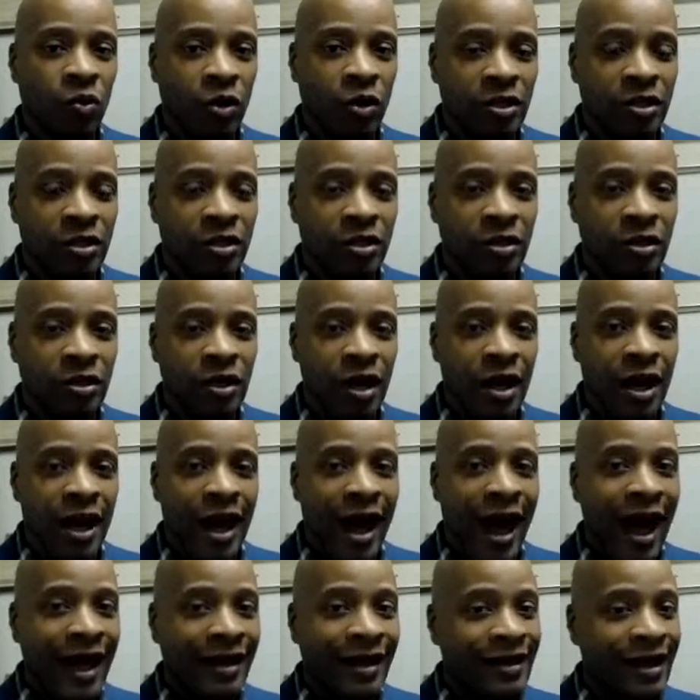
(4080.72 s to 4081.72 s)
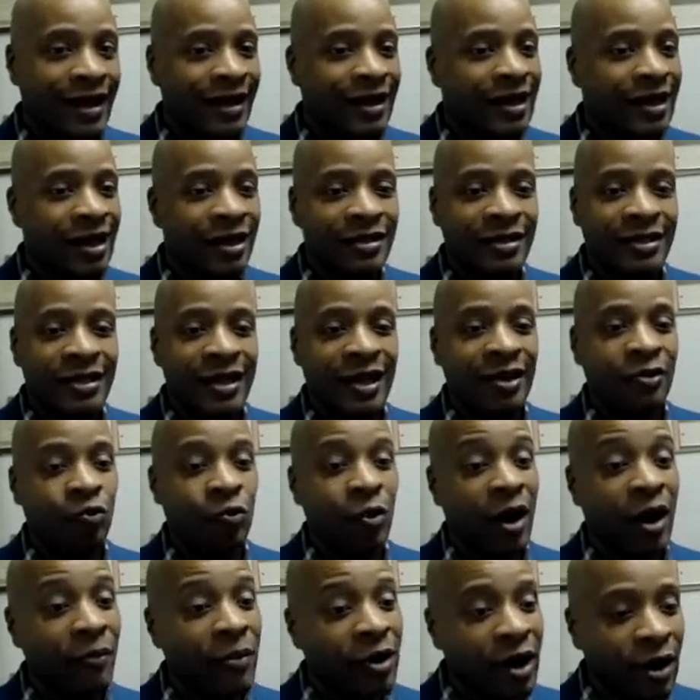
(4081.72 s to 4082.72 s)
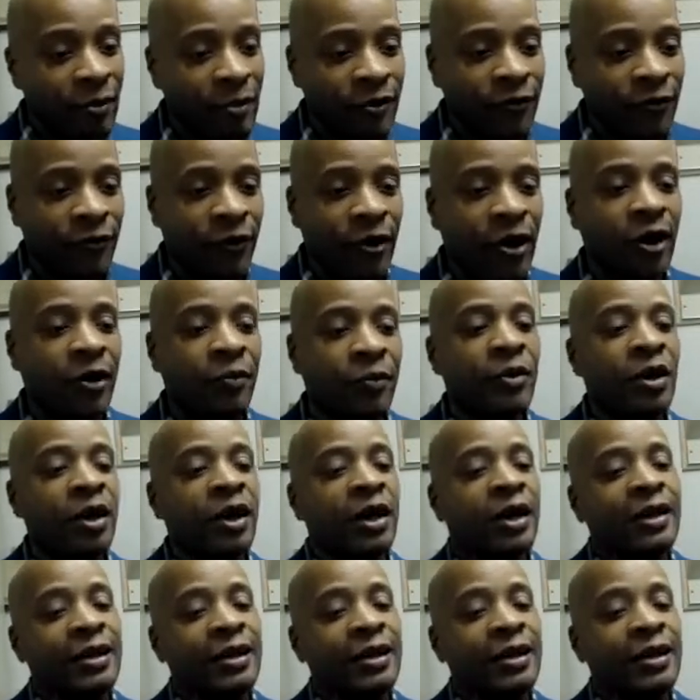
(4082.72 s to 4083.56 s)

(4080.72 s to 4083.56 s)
want you. I think he understands where I'm coming from.